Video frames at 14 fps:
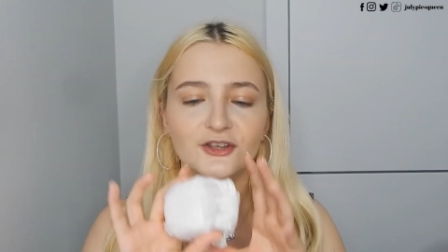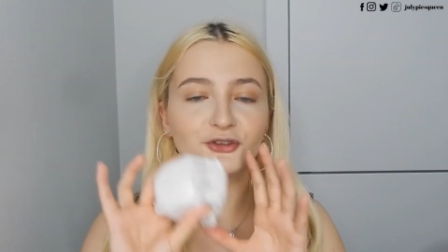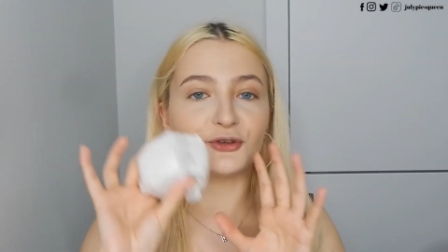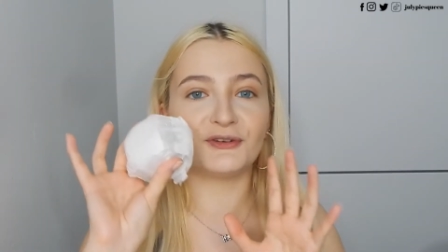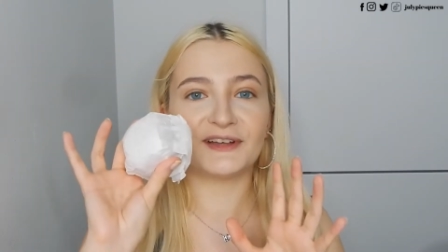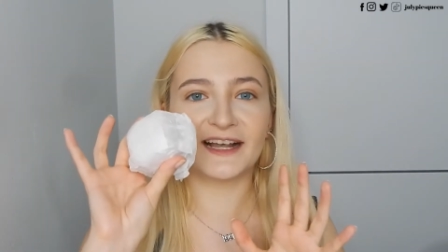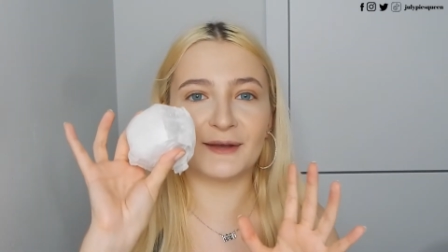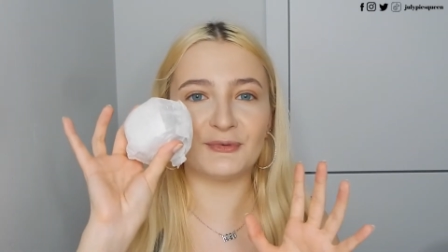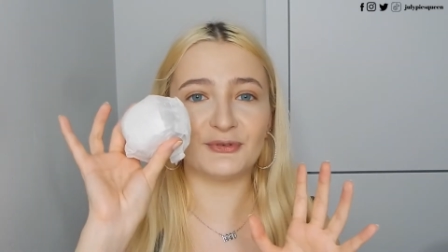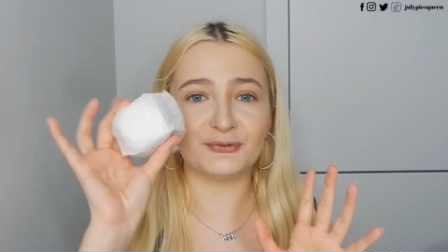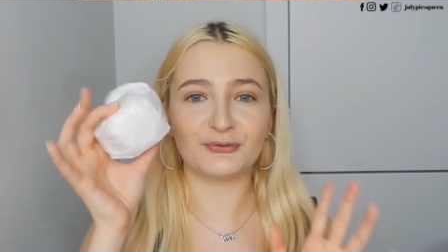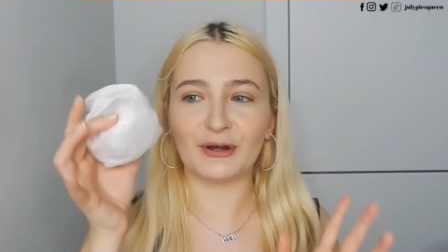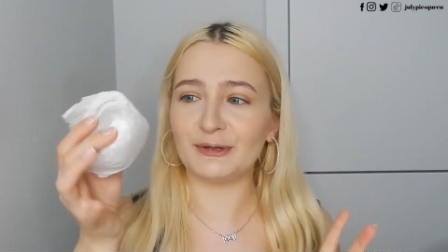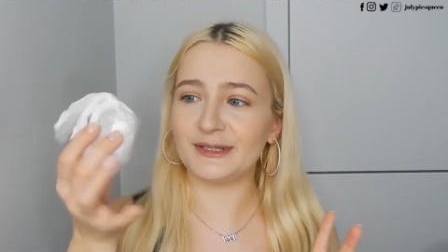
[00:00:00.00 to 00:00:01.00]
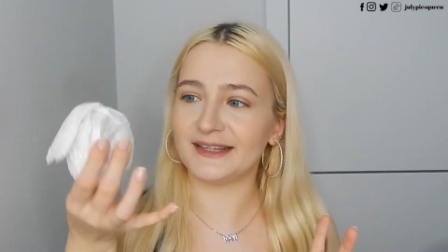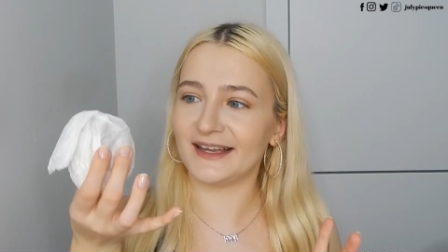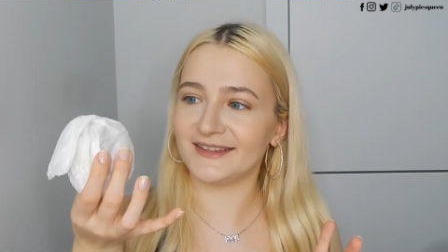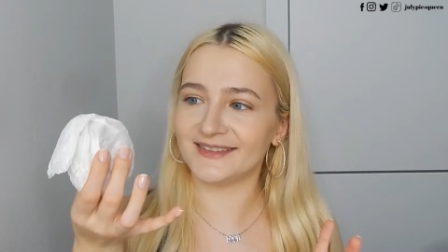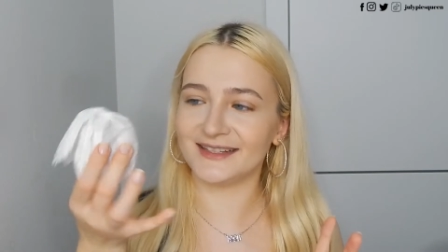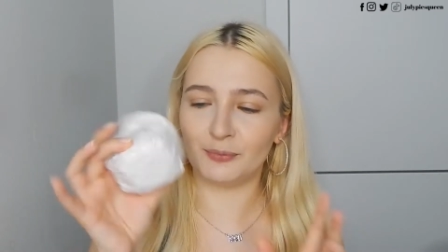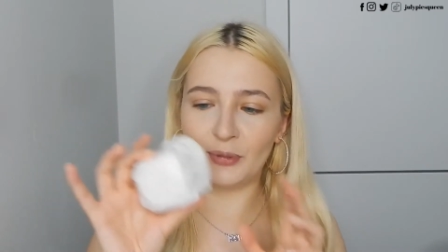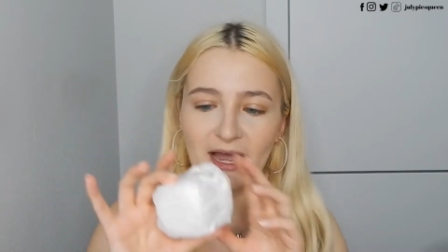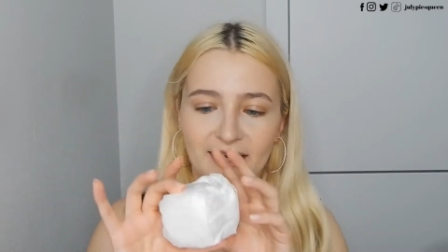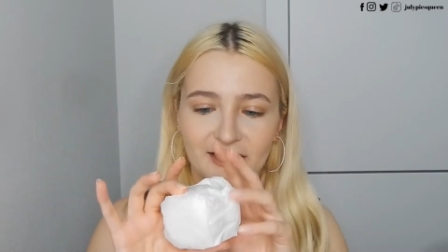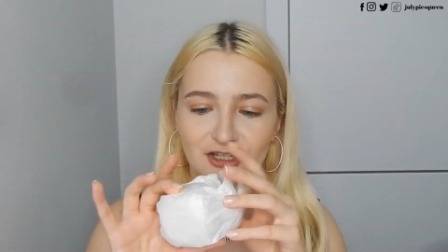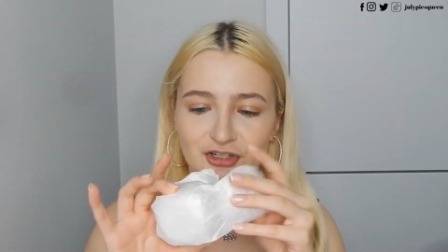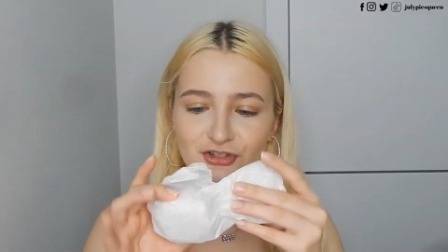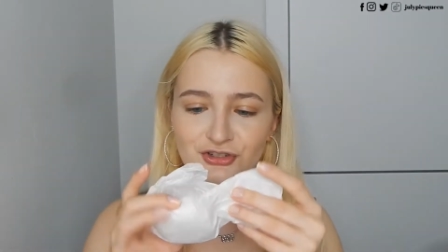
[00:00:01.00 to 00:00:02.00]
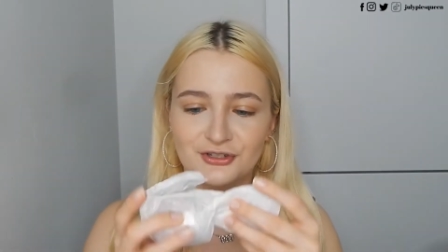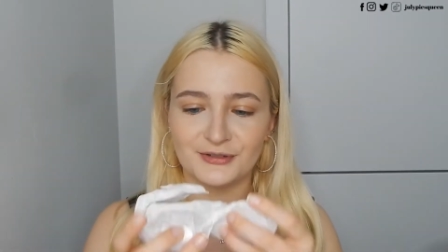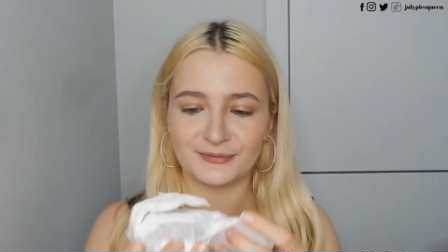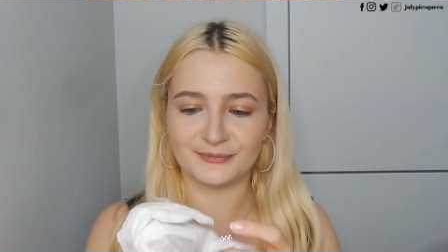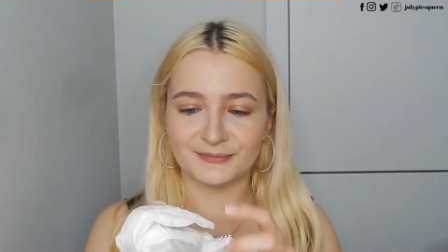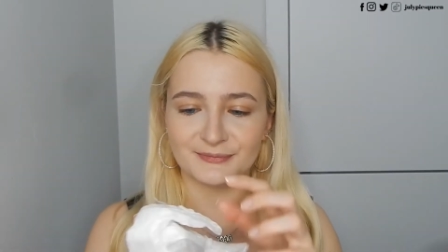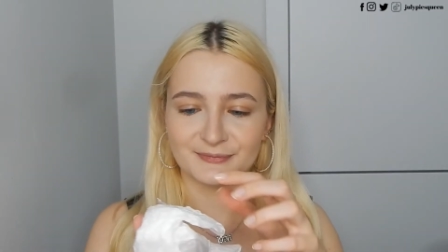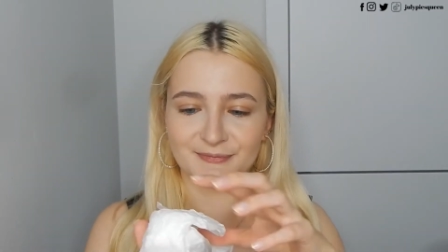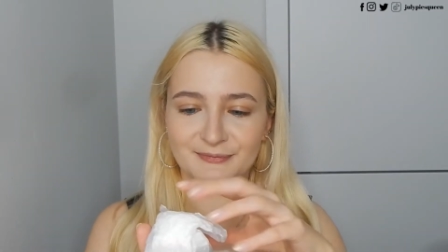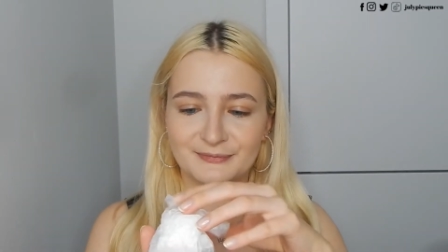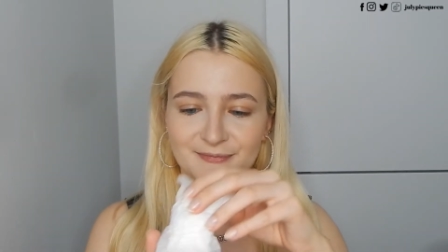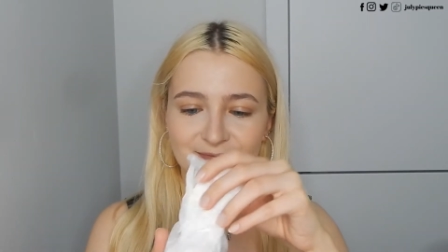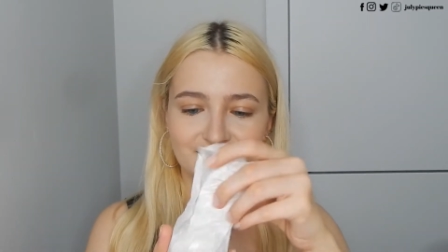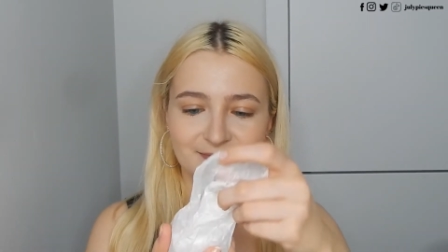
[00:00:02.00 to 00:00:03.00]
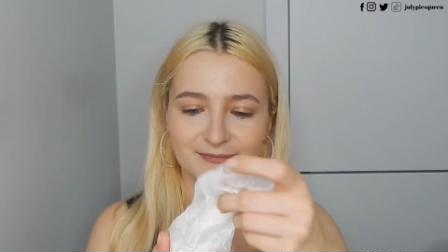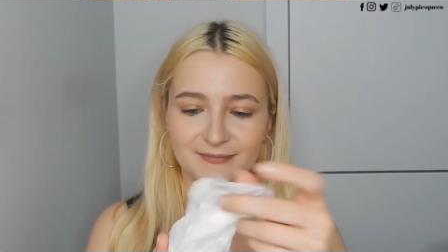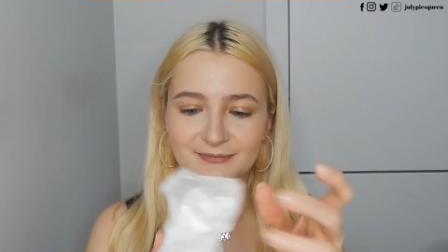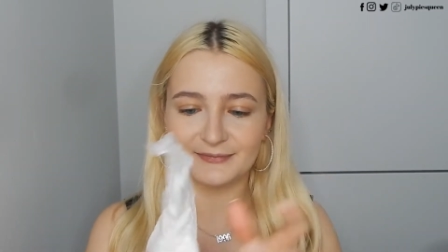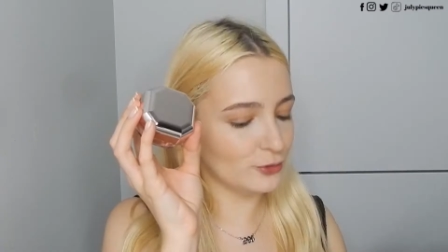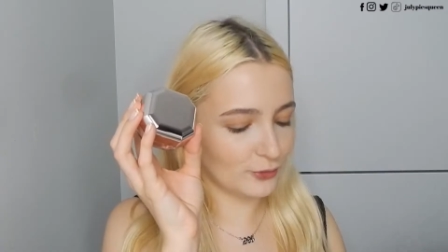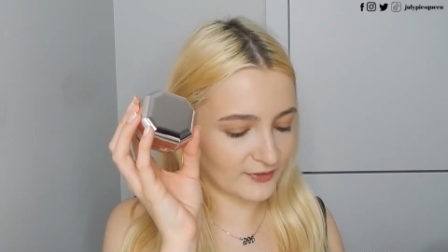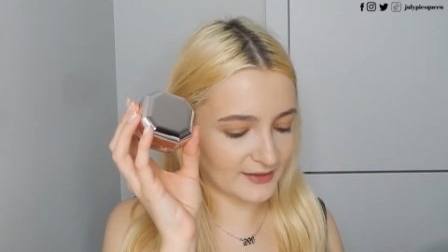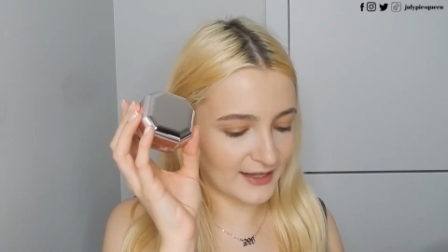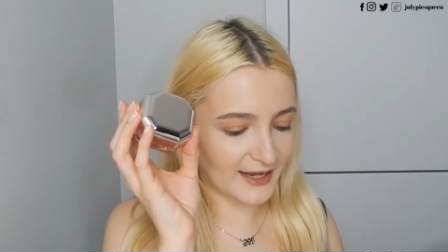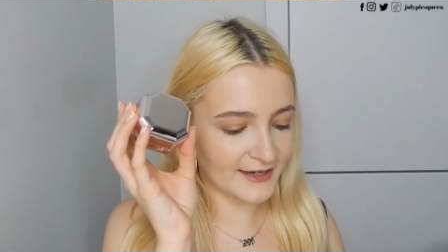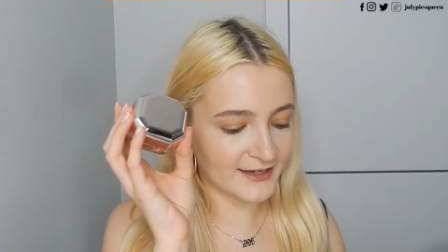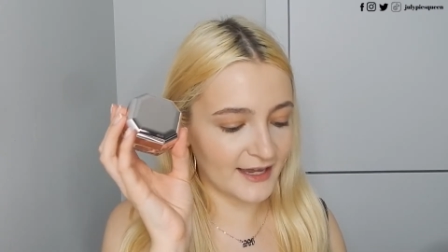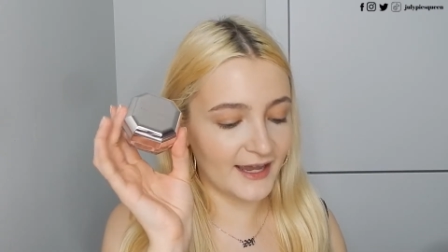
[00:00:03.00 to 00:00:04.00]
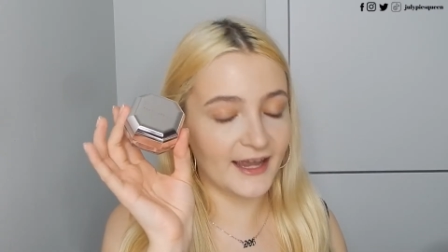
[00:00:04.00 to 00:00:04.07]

So it comes very nicely packaged and this is how it looks like.